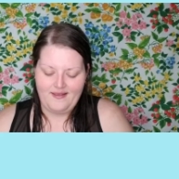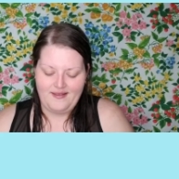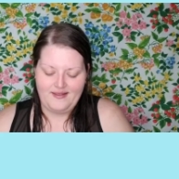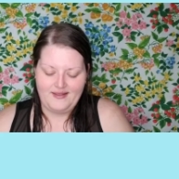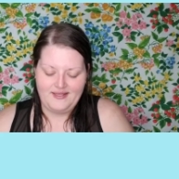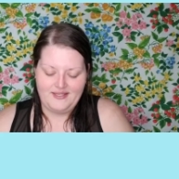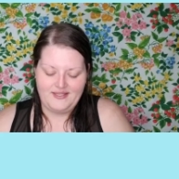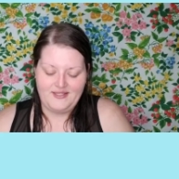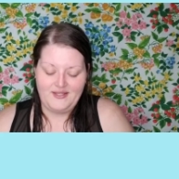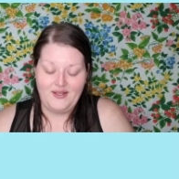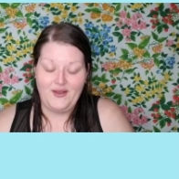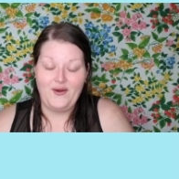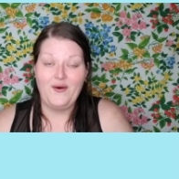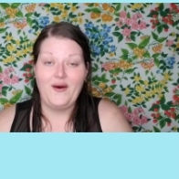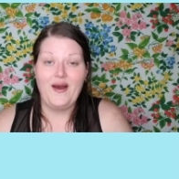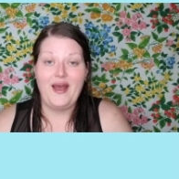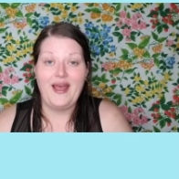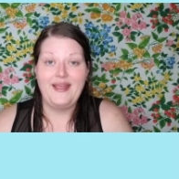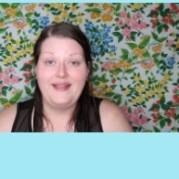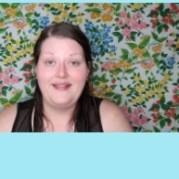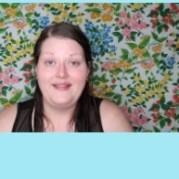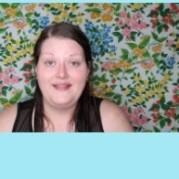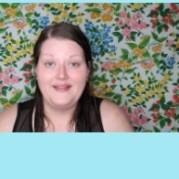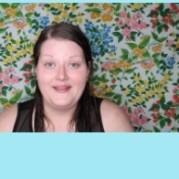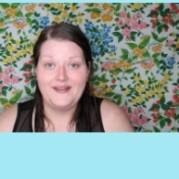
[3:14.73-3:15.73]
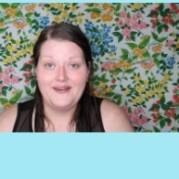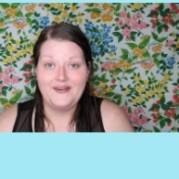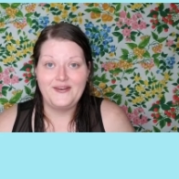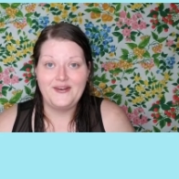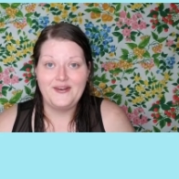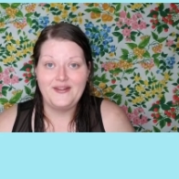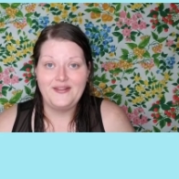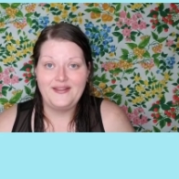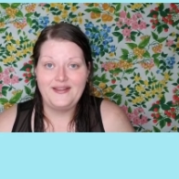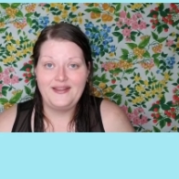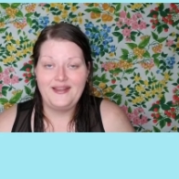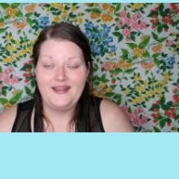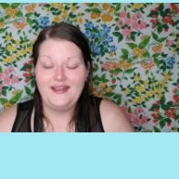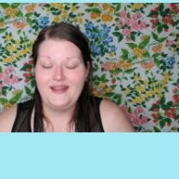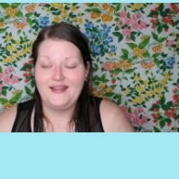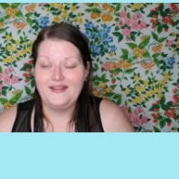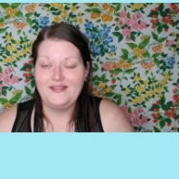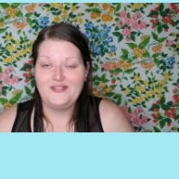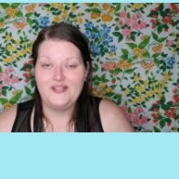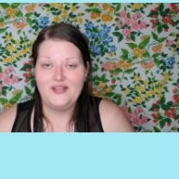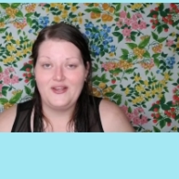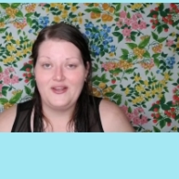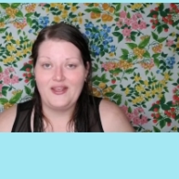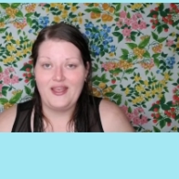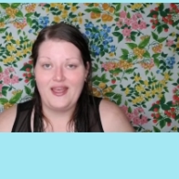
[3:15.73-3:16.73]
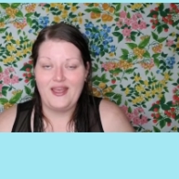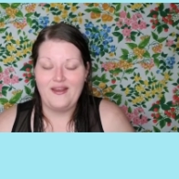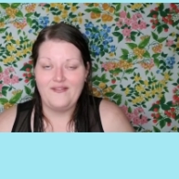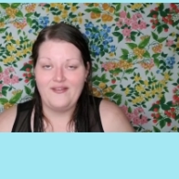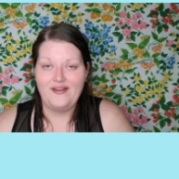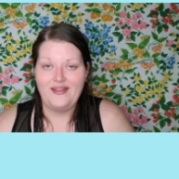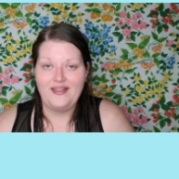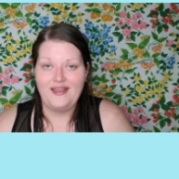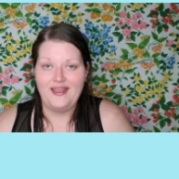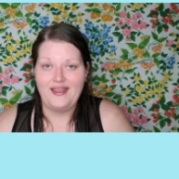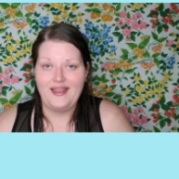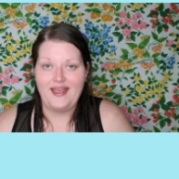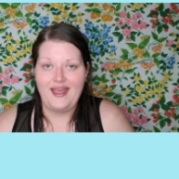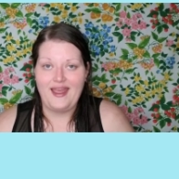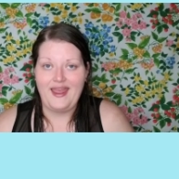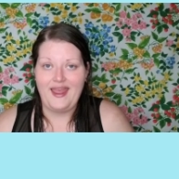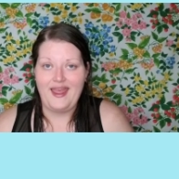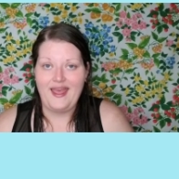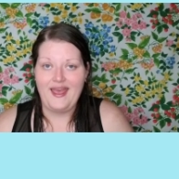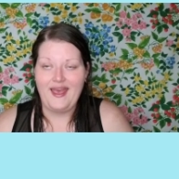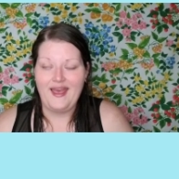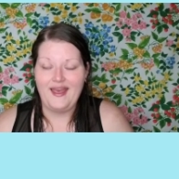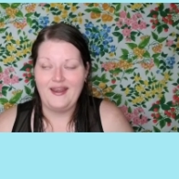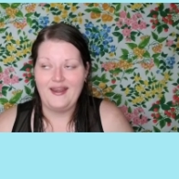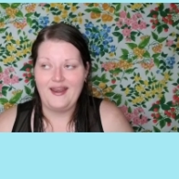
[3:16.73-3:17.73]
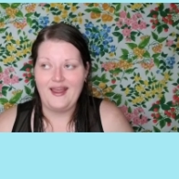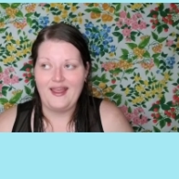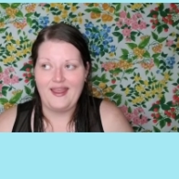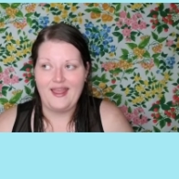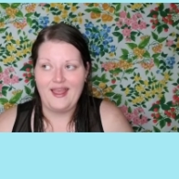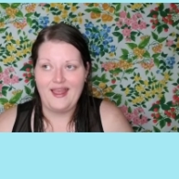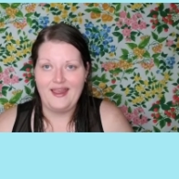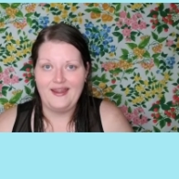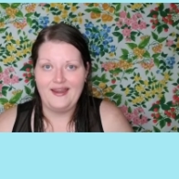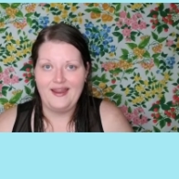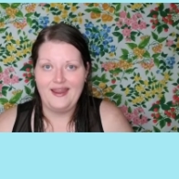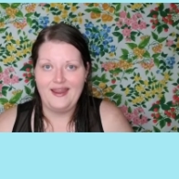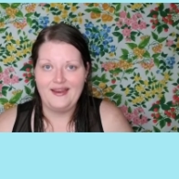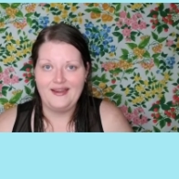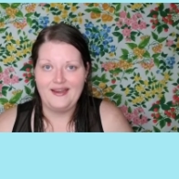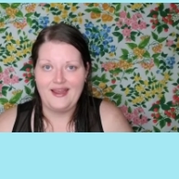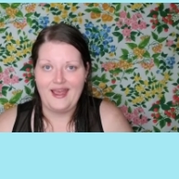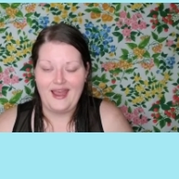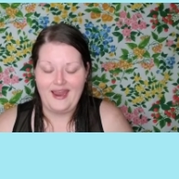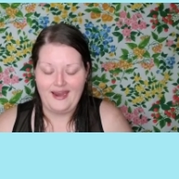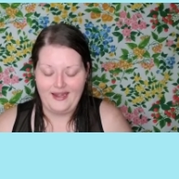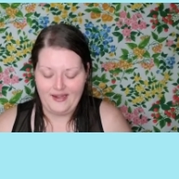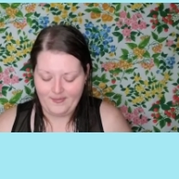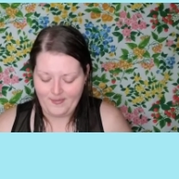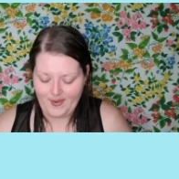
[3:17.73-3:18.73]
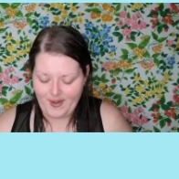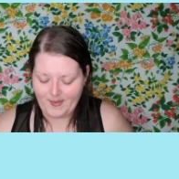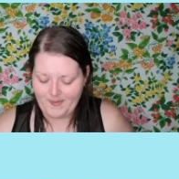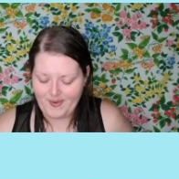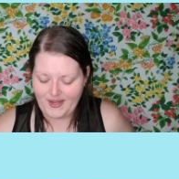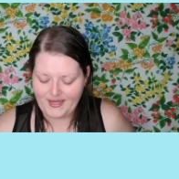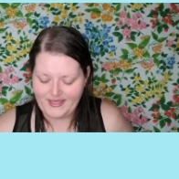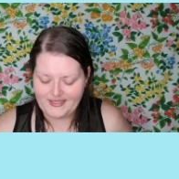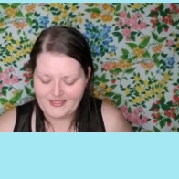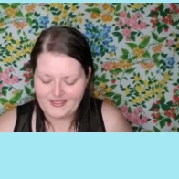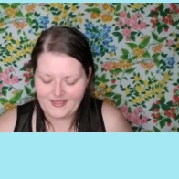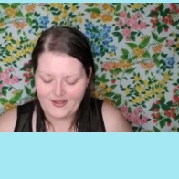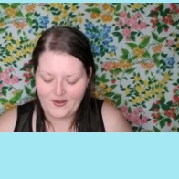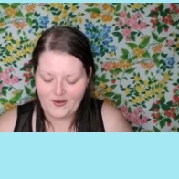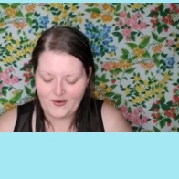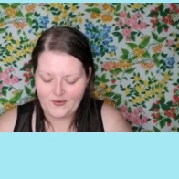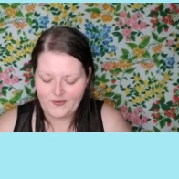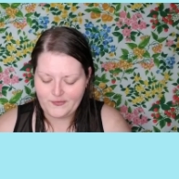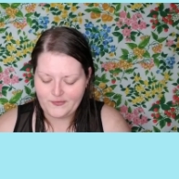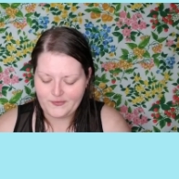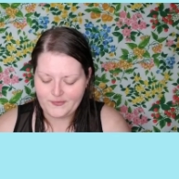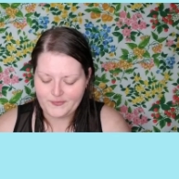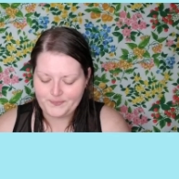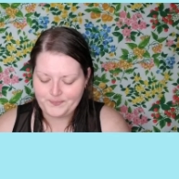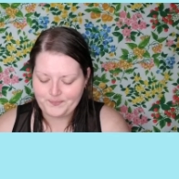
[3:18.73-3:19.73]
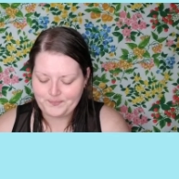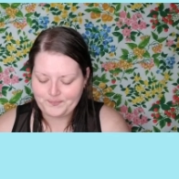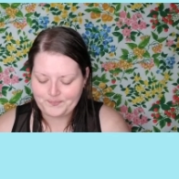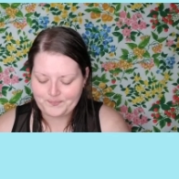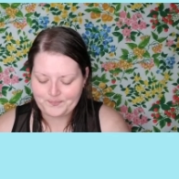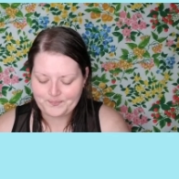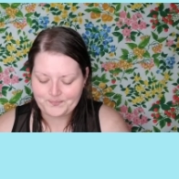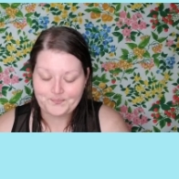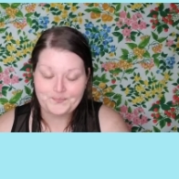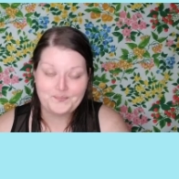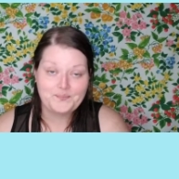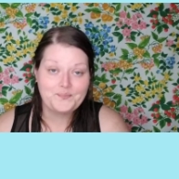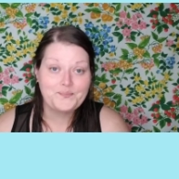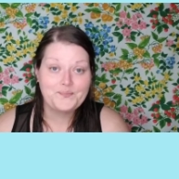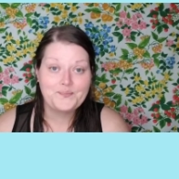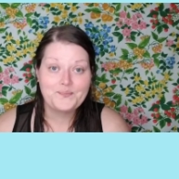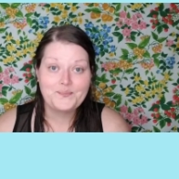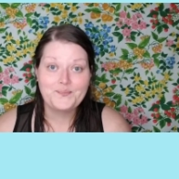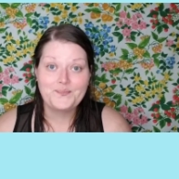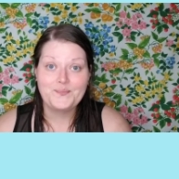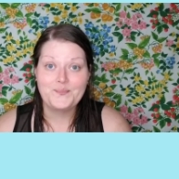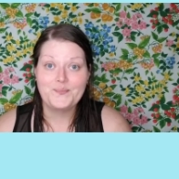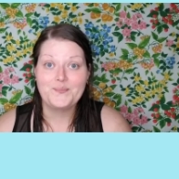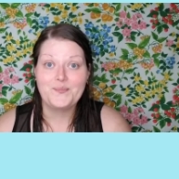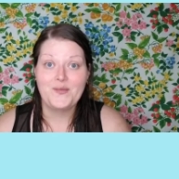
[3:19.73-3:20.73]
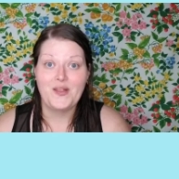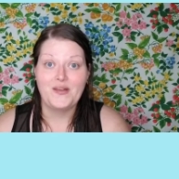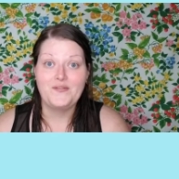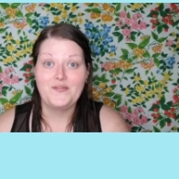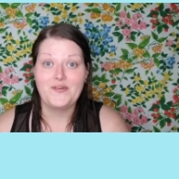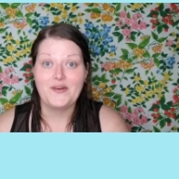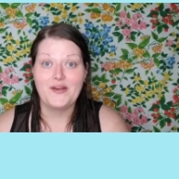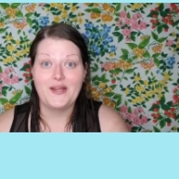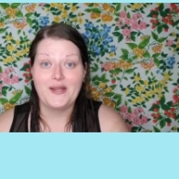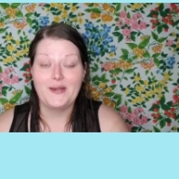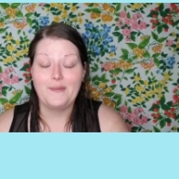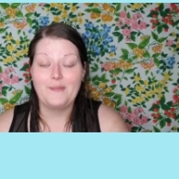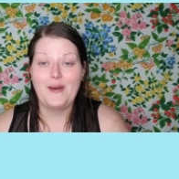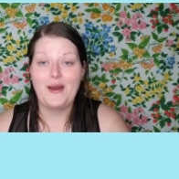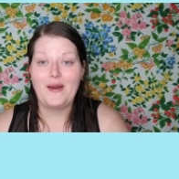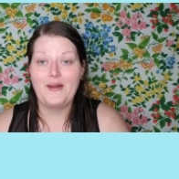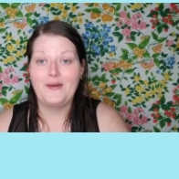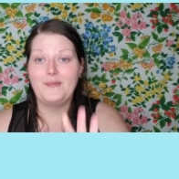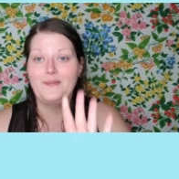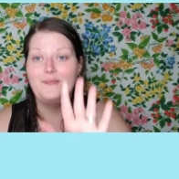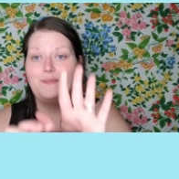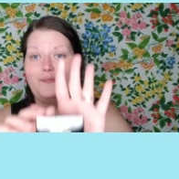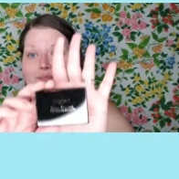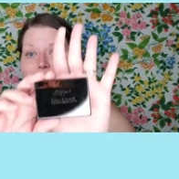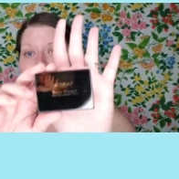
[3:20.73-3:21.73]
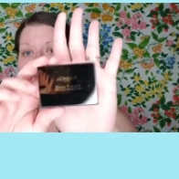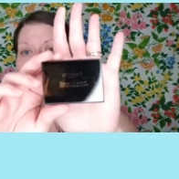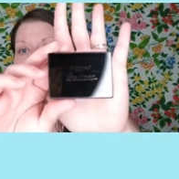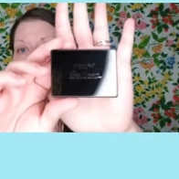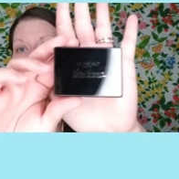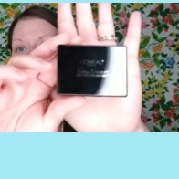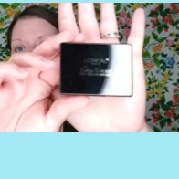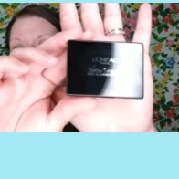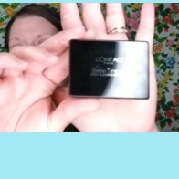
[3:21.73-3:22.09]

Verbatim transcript: So I literally, it took everything I had. I kind of had to hide them on myself and forget about them.